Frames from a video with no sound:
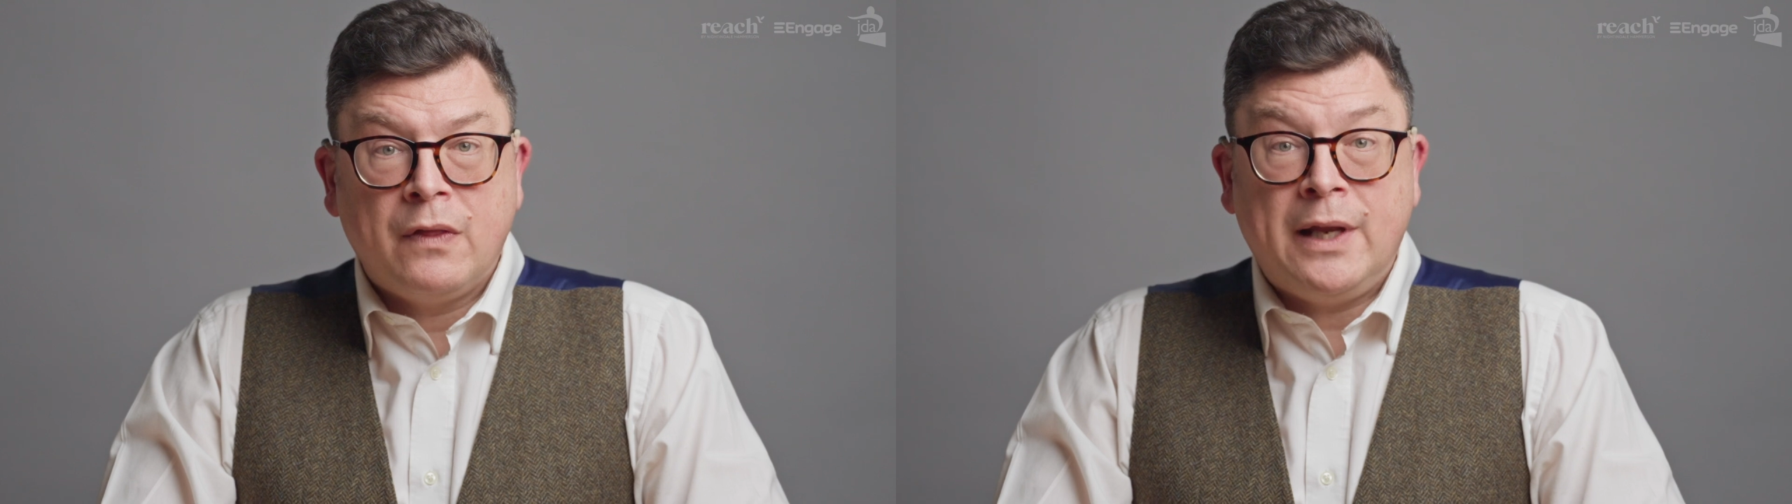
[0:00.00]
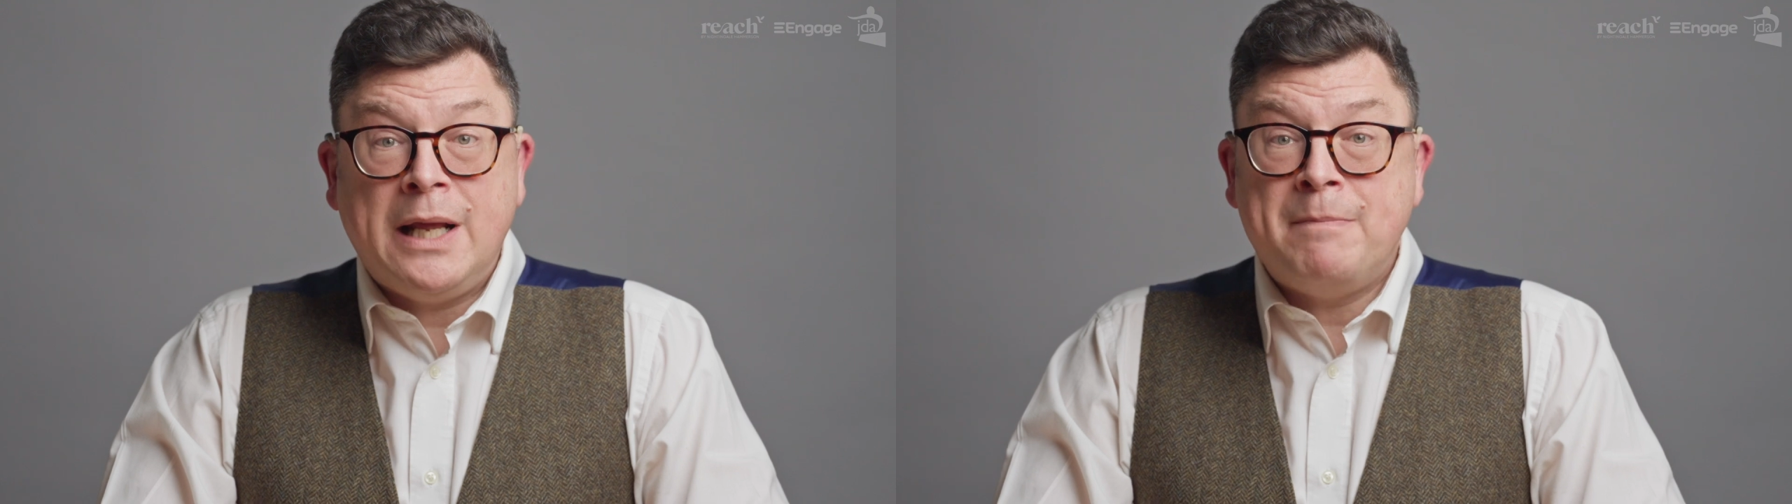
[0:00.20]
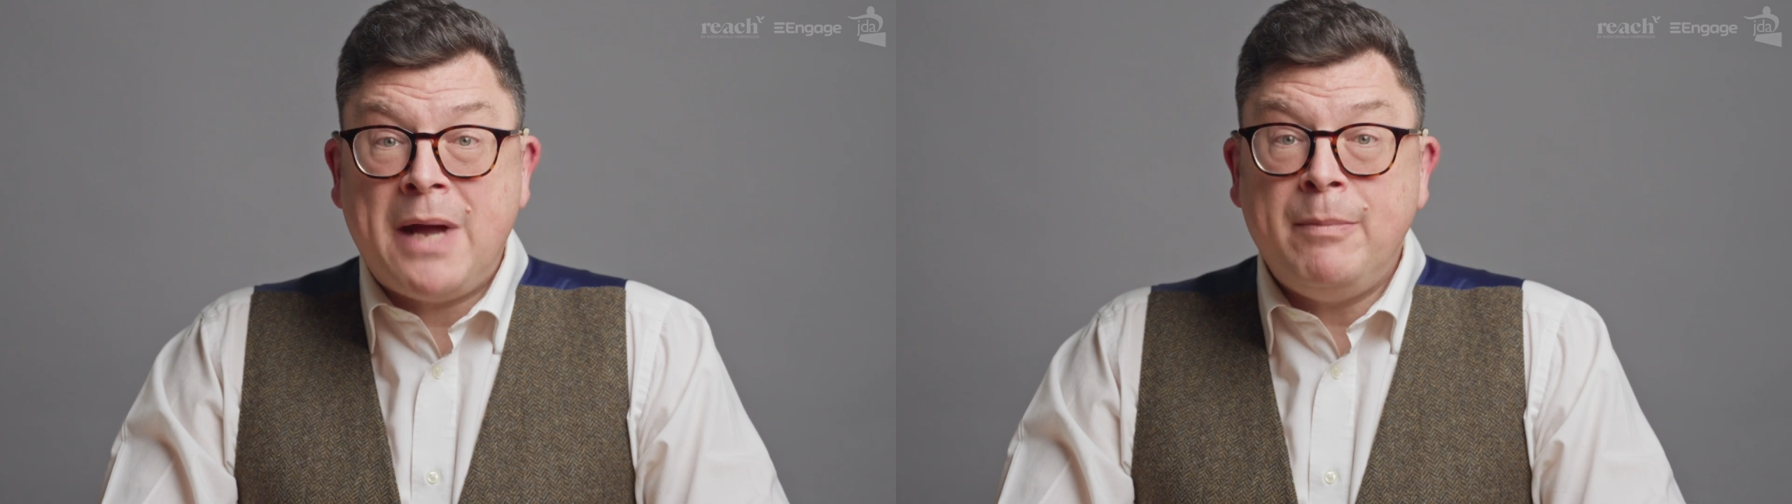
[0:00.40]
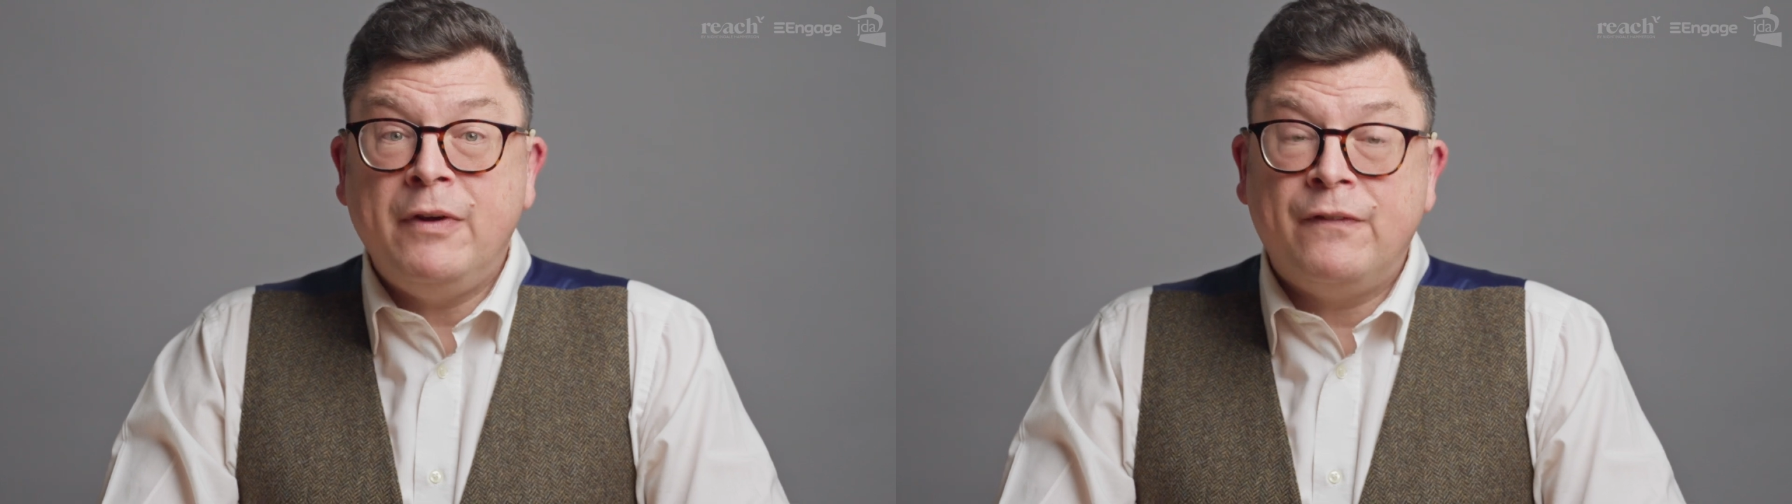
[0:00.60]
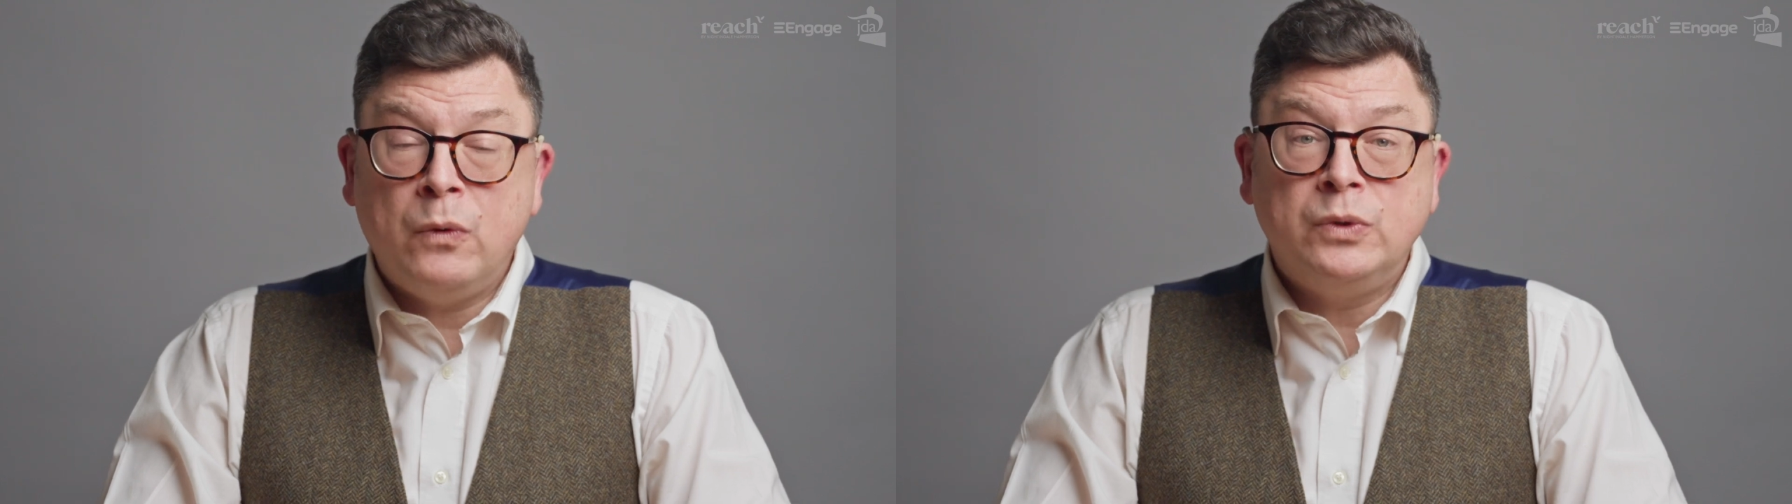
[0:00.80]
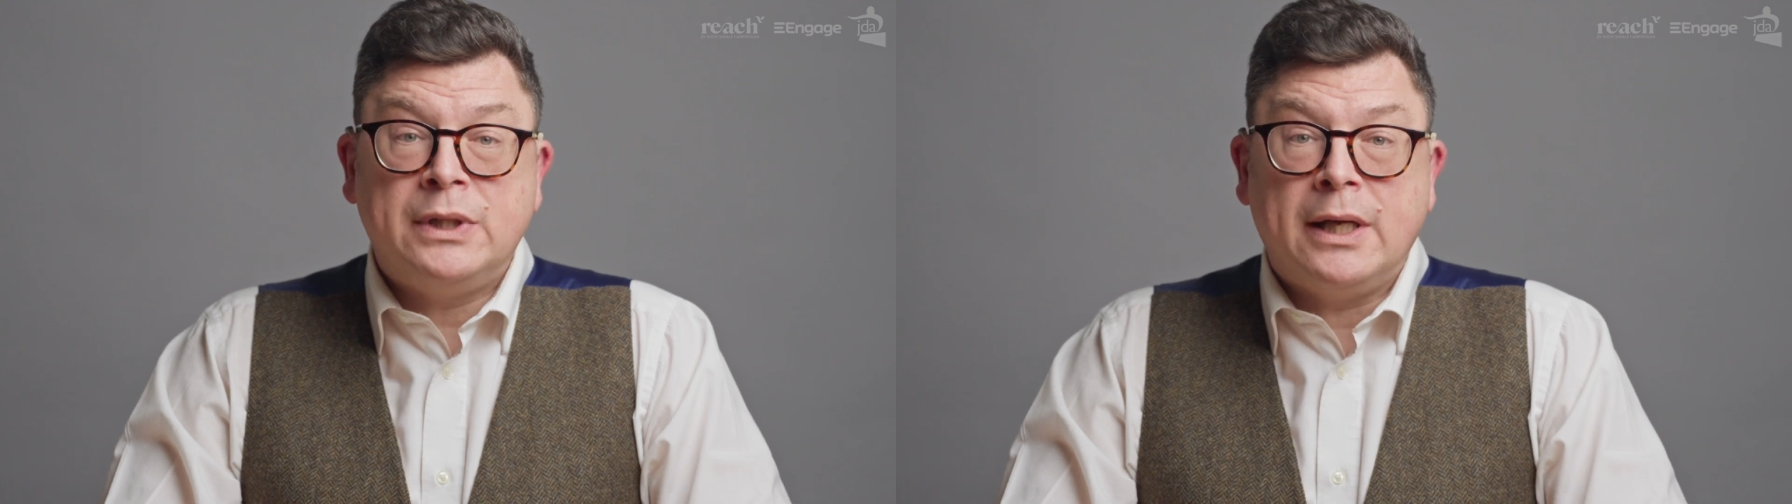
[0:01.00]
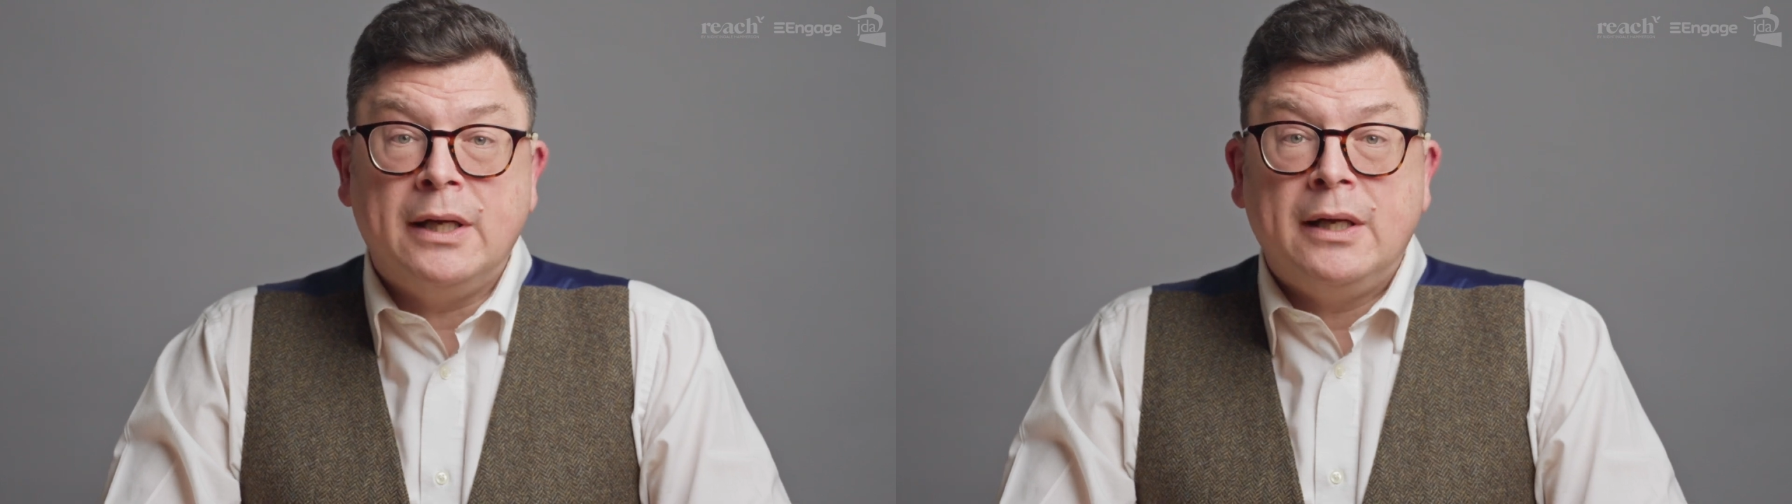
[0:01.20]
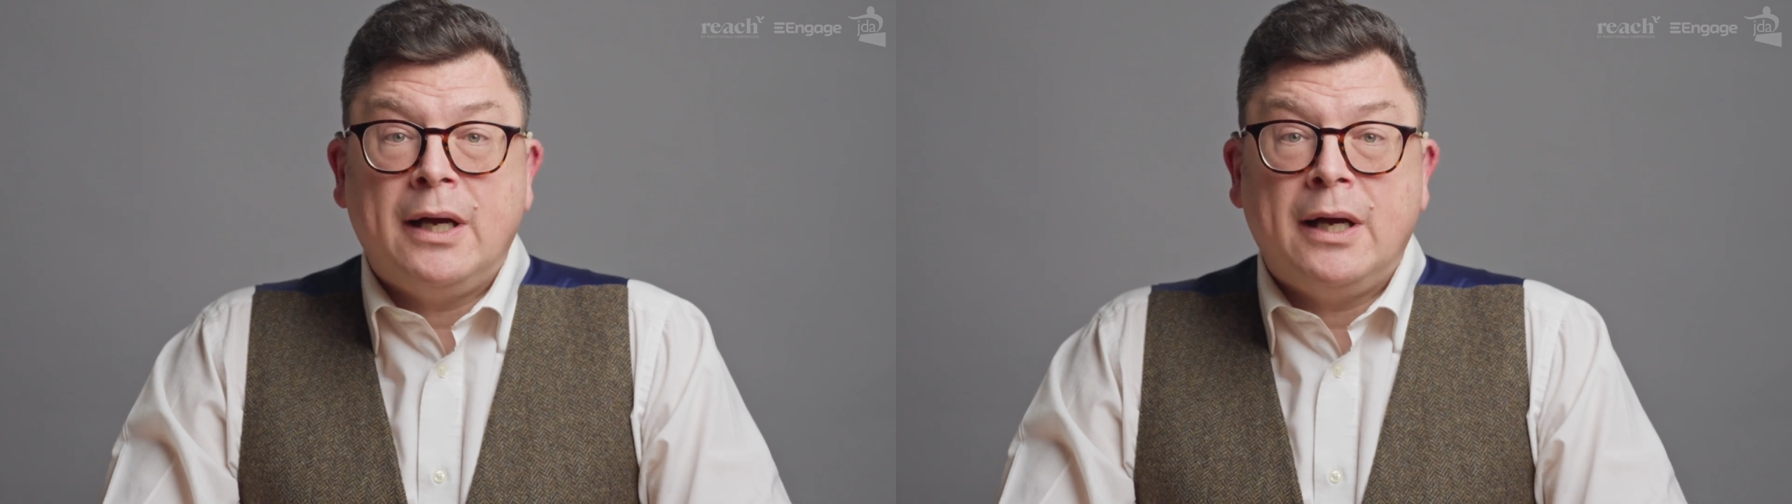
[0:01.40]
then it may be faulty